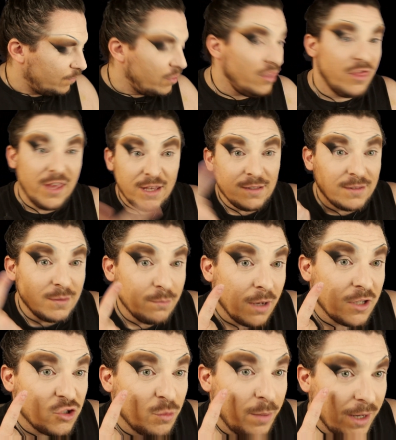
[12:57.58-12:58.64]
This
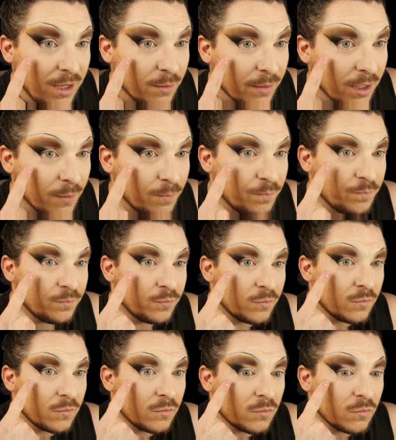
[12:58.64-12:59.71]
much pigment
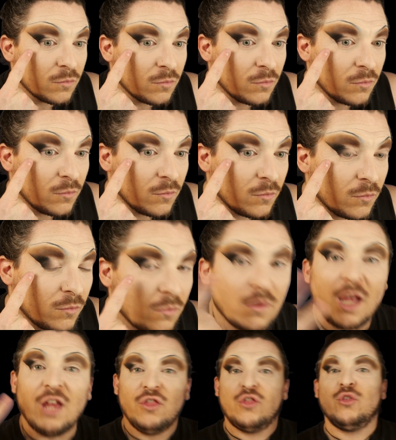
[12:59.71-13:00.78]

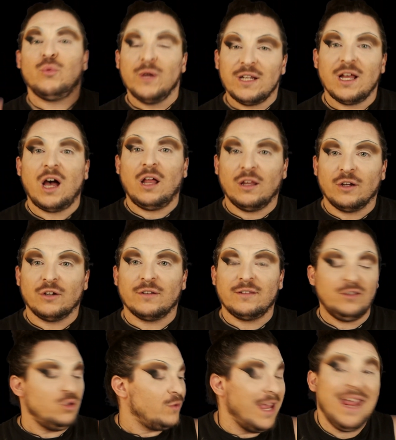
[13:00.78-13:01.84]
in
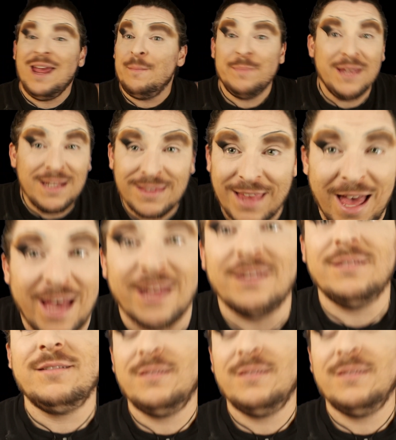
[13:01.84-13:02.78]
$3. You can't beat that.